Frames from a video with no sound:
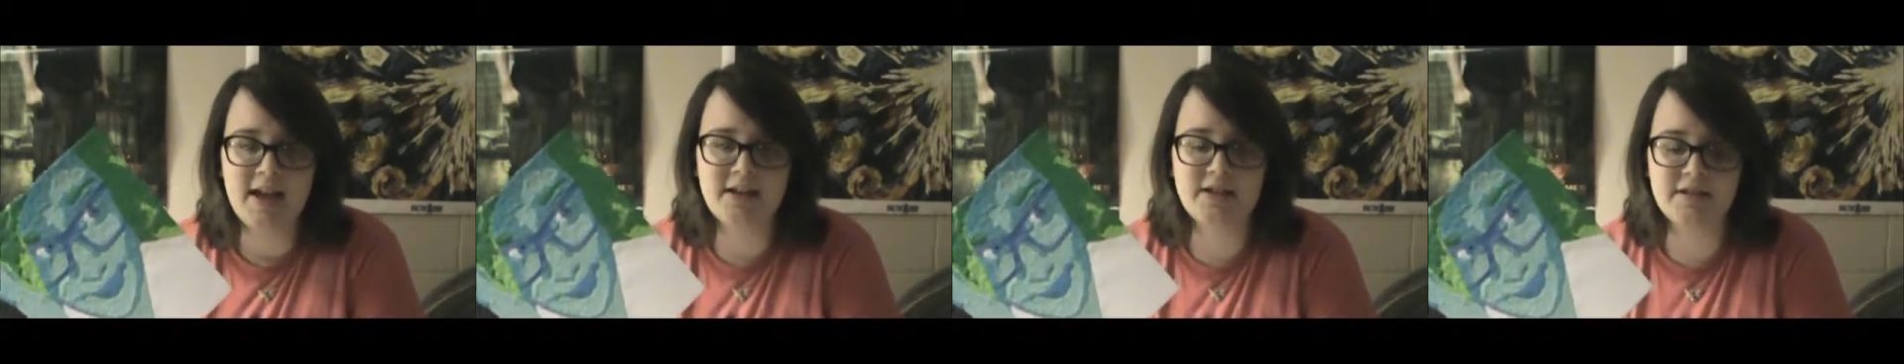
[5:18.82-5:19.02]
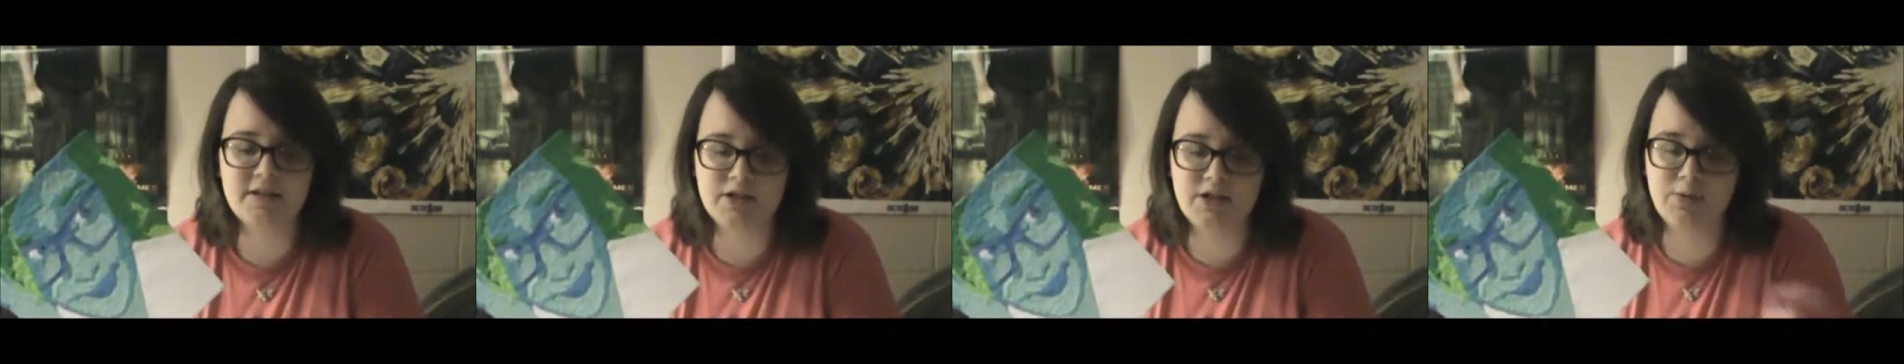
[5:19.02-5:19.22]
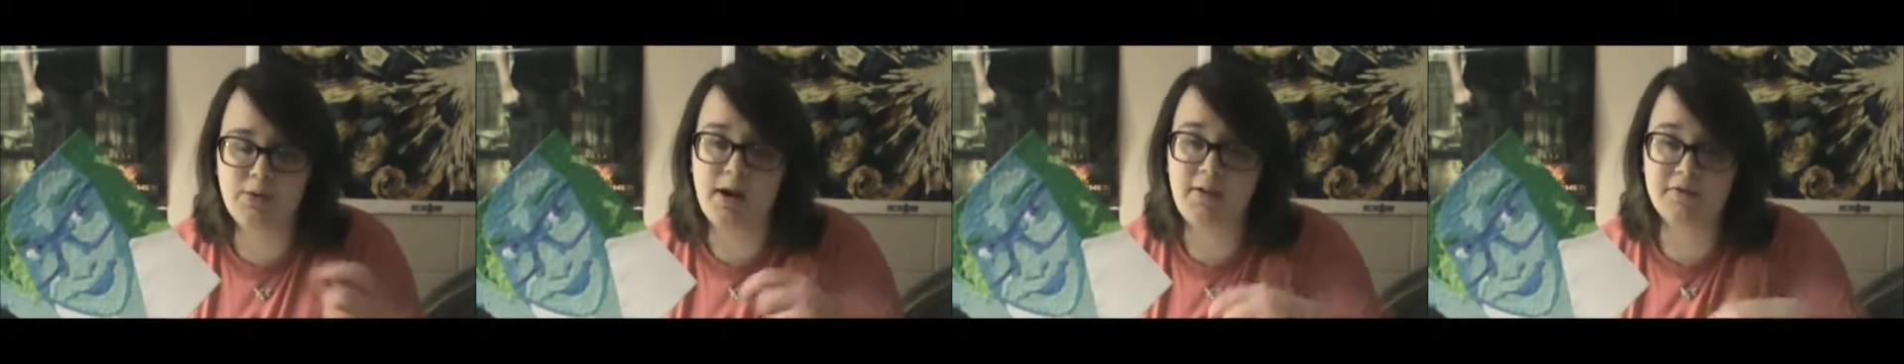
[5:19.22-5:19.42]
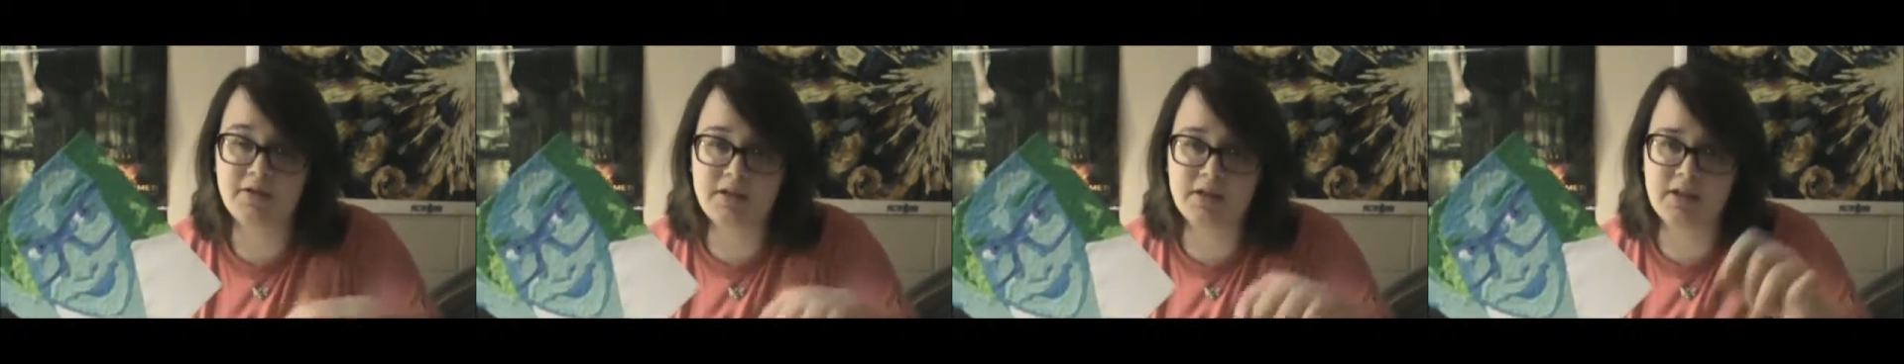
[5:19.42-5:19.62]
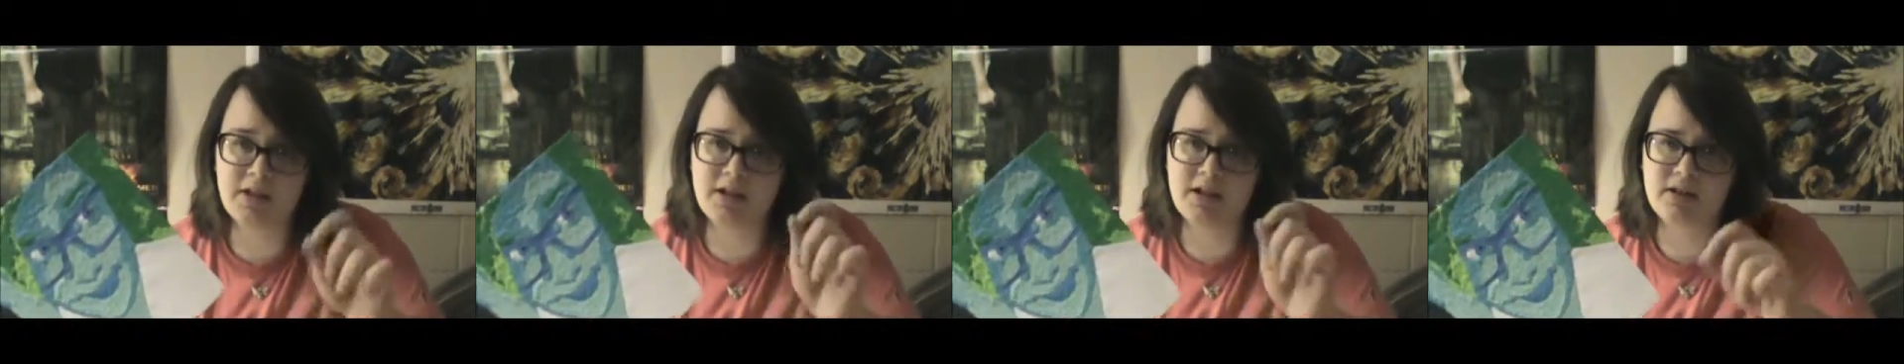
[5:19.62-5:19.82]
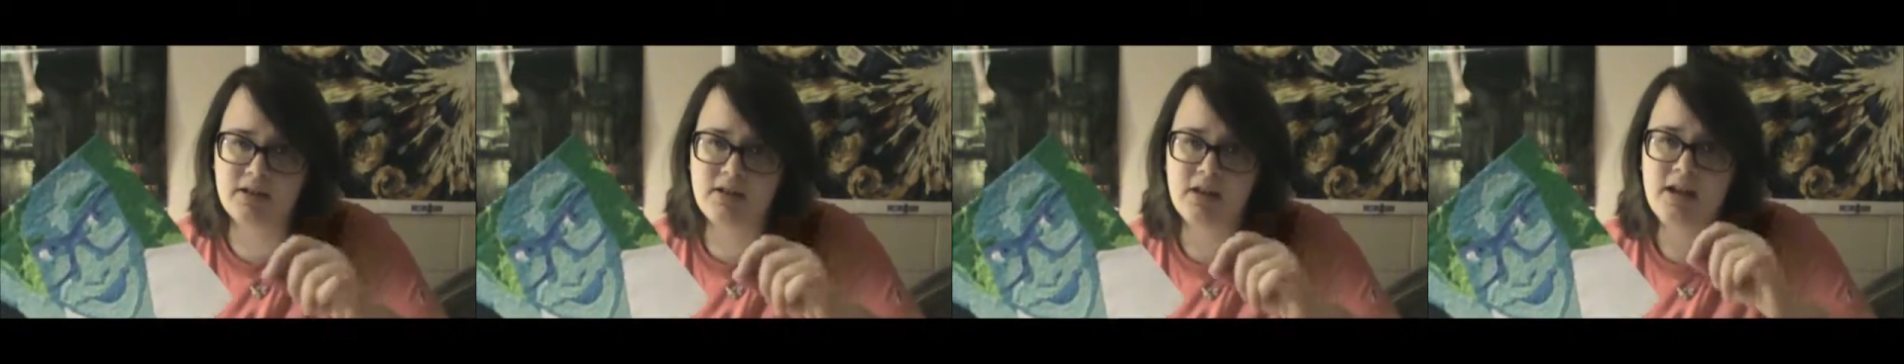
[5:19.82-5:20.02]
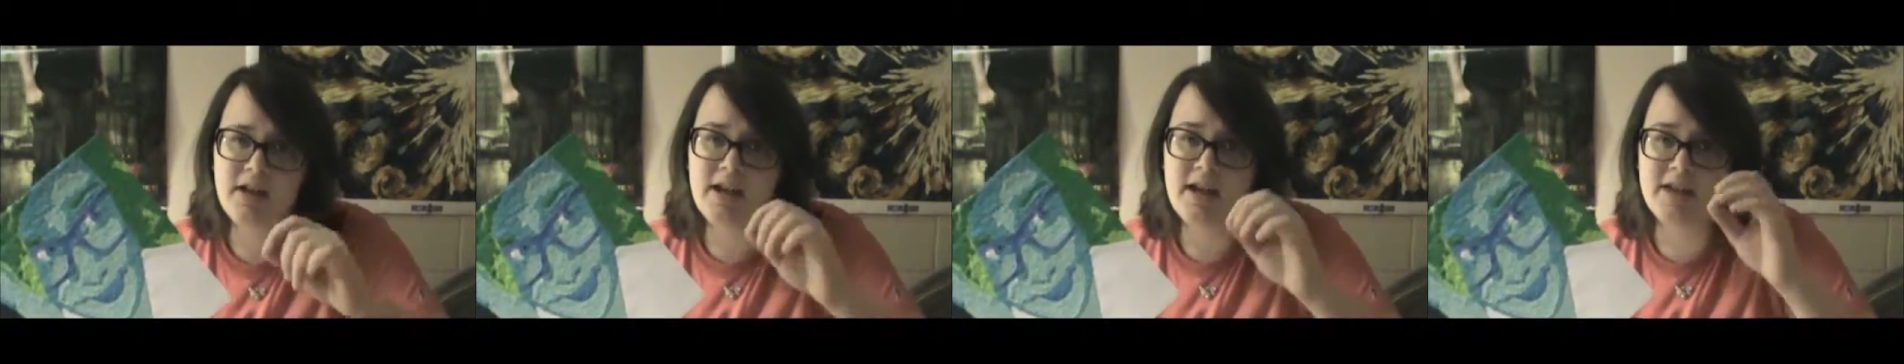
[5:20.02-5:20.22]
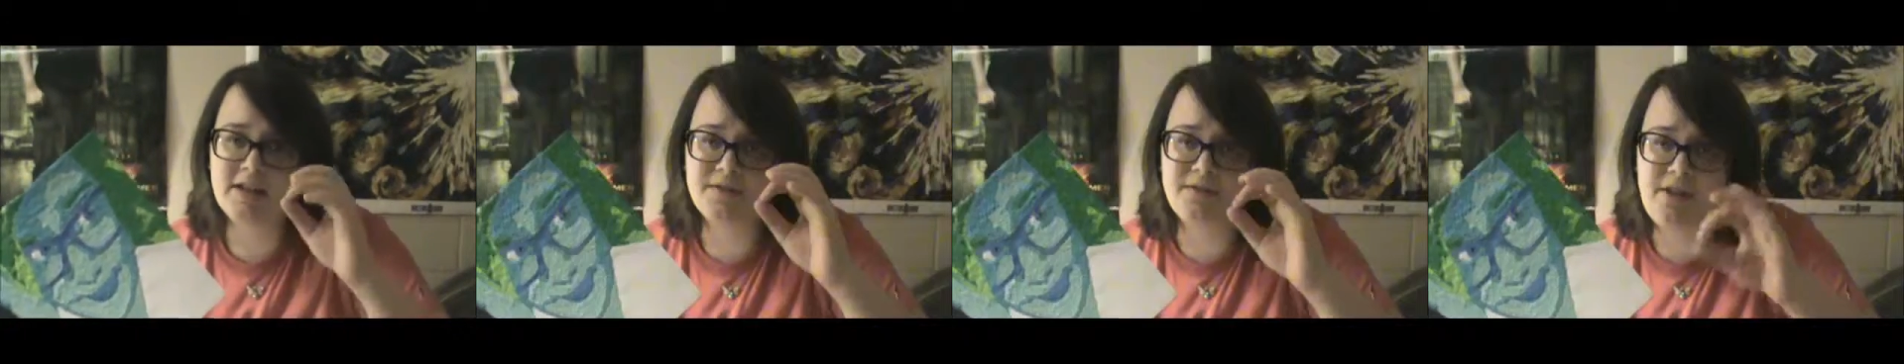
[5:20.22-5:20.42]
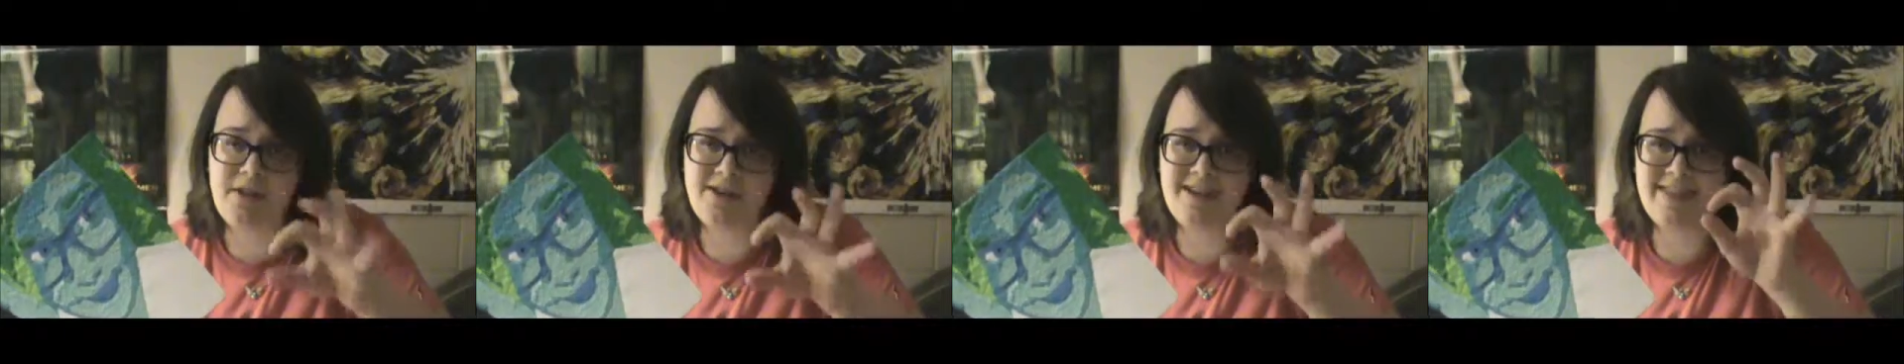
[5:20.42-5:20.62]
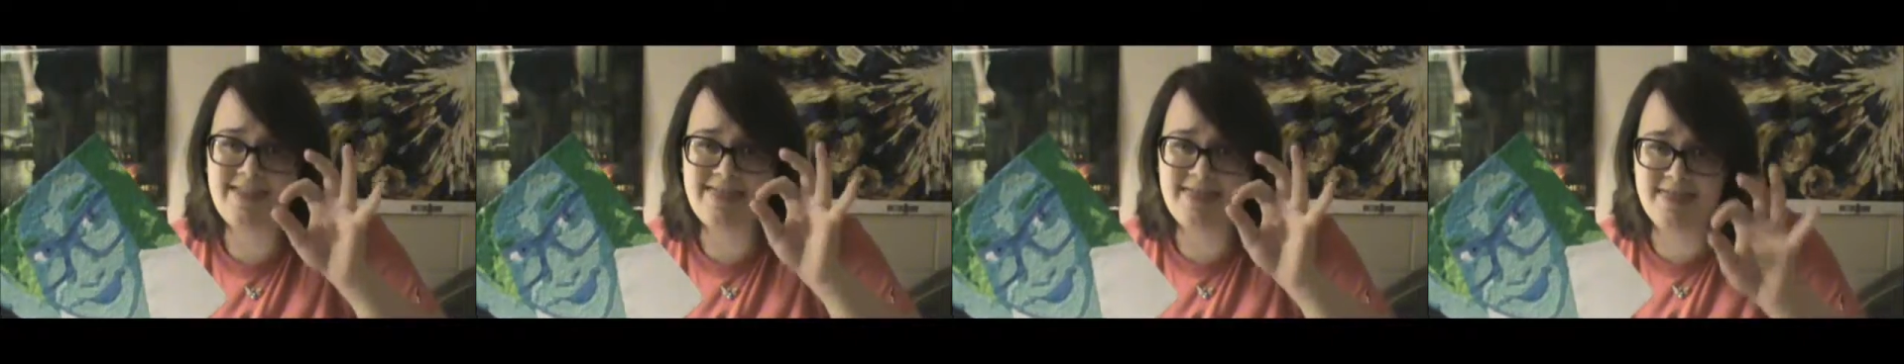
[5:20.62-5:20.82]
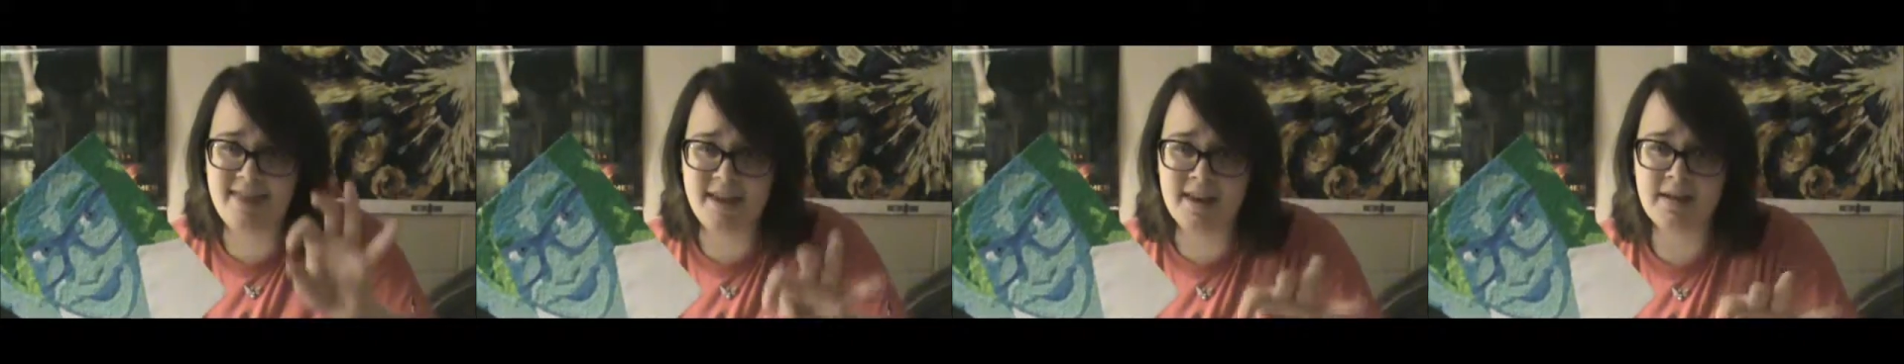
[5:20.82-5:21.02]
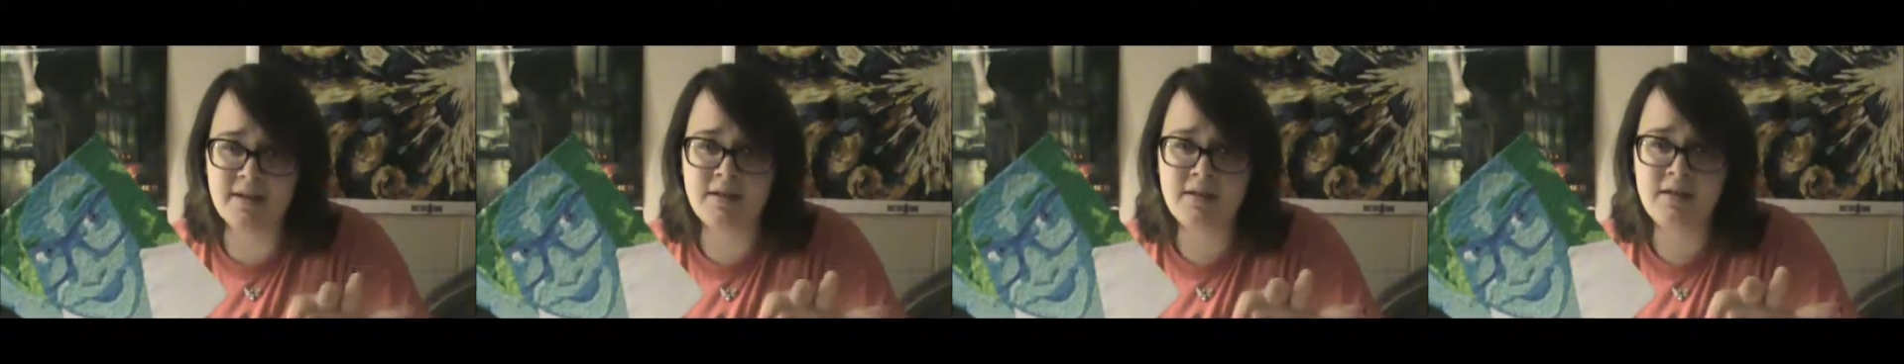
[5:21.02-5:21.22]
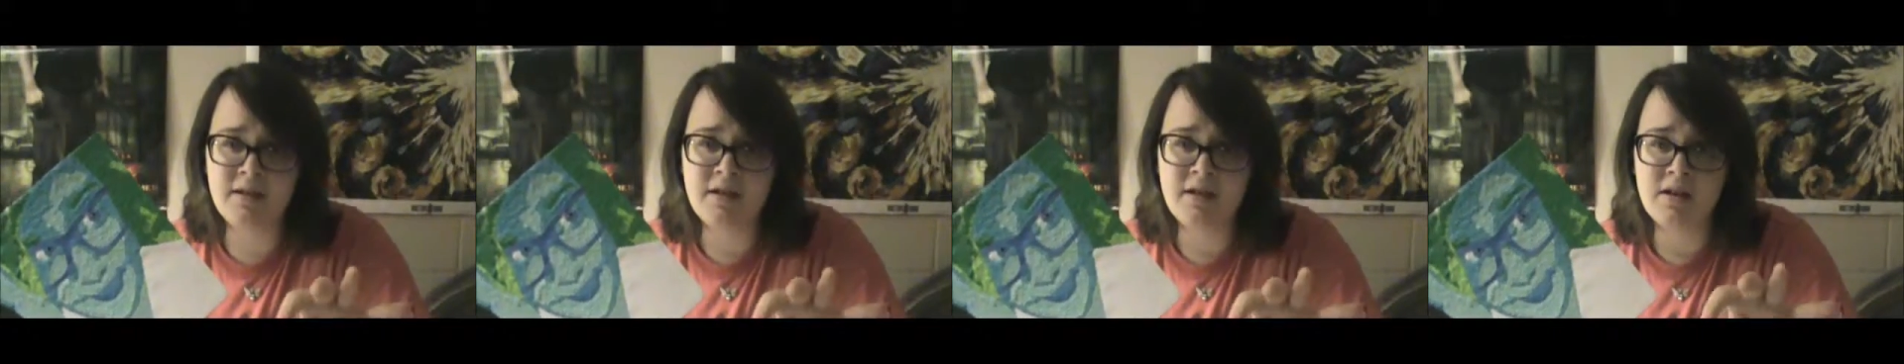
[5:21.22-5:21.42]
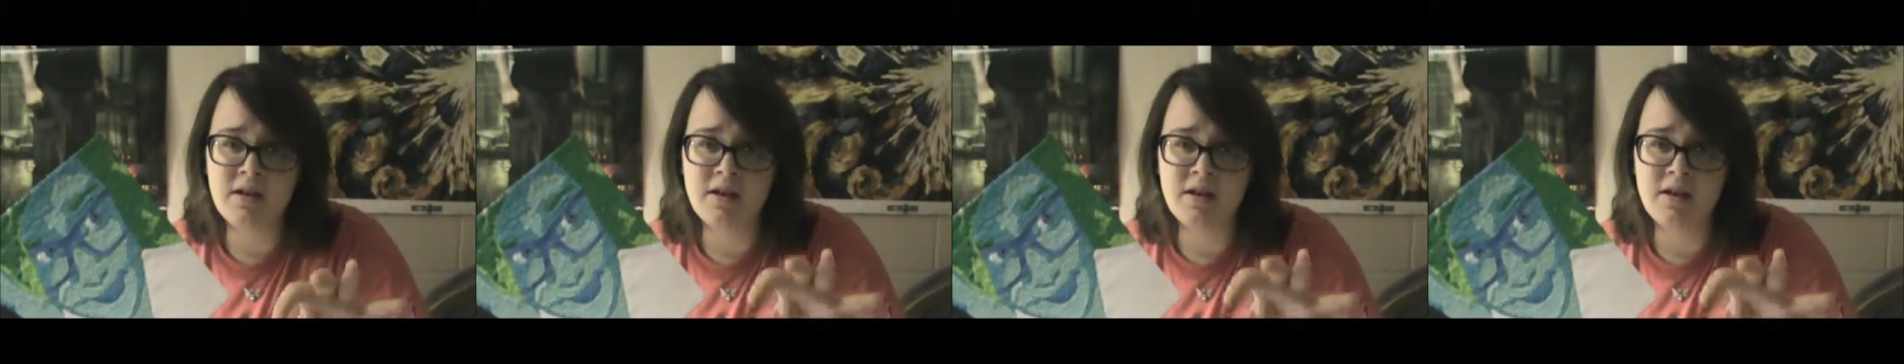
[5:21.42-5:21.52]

and you have to, it's very thin,